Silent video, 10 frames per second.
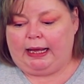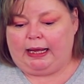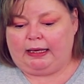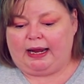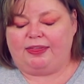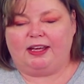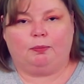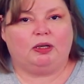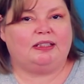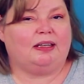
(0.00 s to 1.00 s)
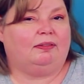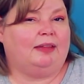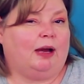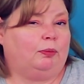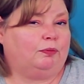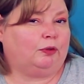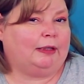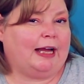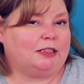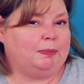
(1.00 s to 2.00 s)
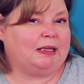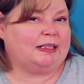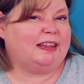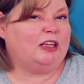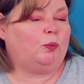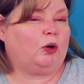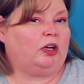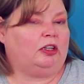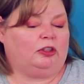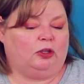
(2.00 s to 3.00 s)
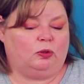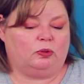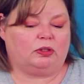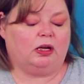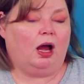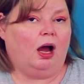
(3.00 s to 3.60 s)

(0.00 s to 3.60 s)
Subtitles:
And I think I'm going to save that one for last because I think we're going to use